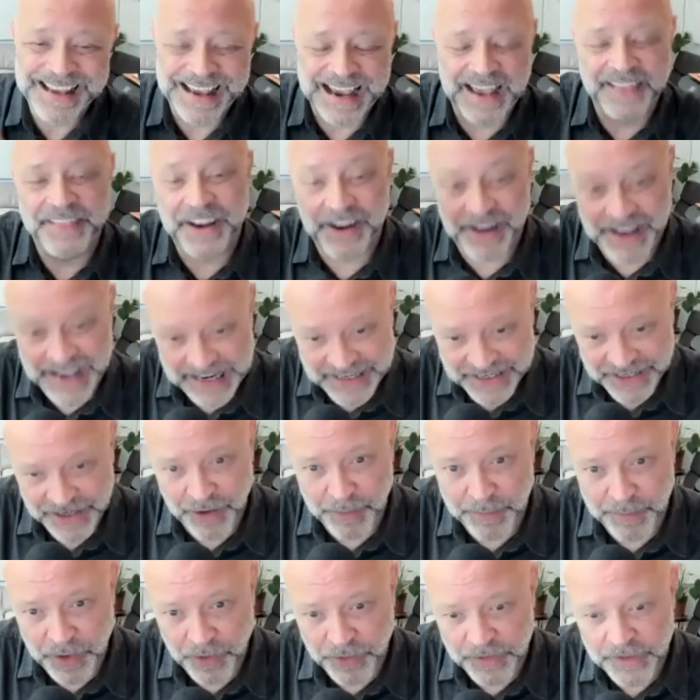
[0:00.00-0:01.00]
and then i had to
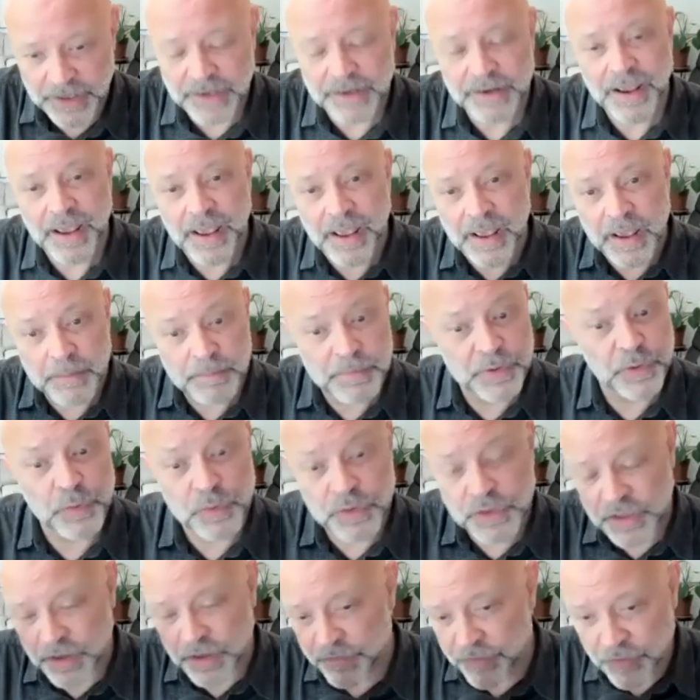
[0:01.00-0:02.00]
go beyond it but
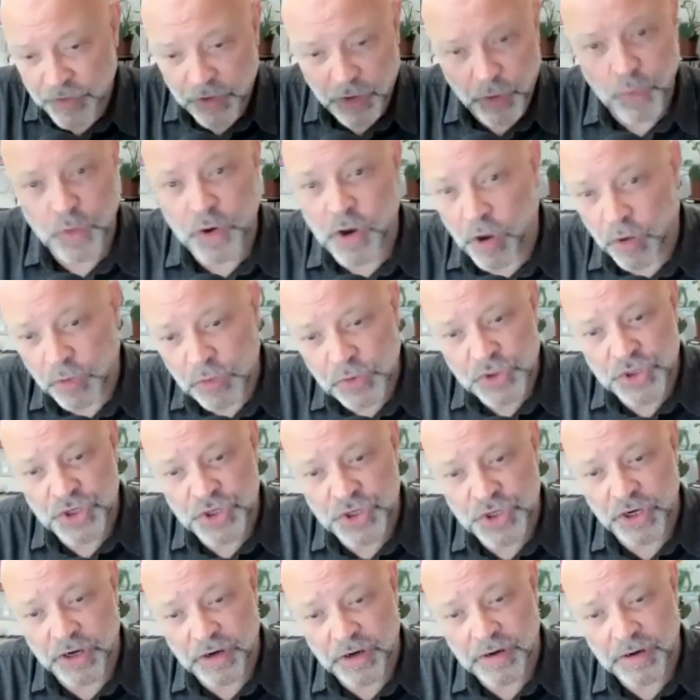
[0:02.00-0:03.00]
also for the whole
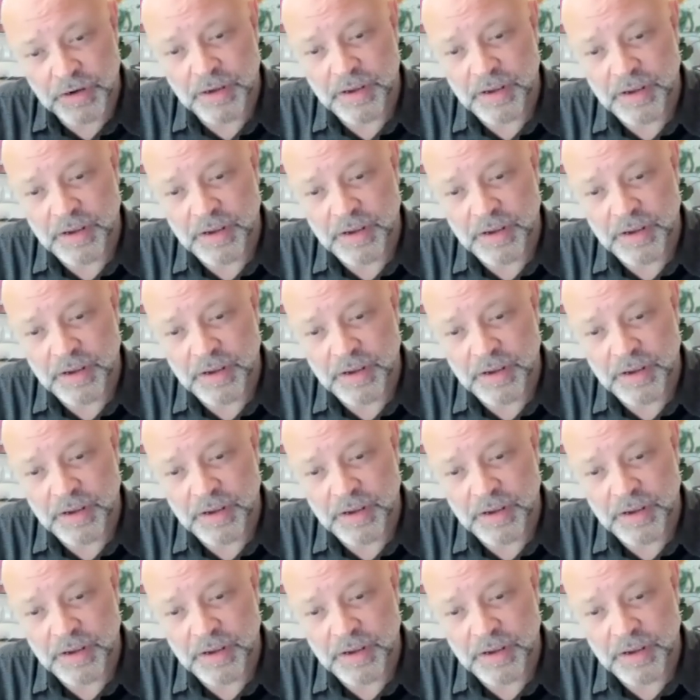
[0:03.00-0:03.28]
culture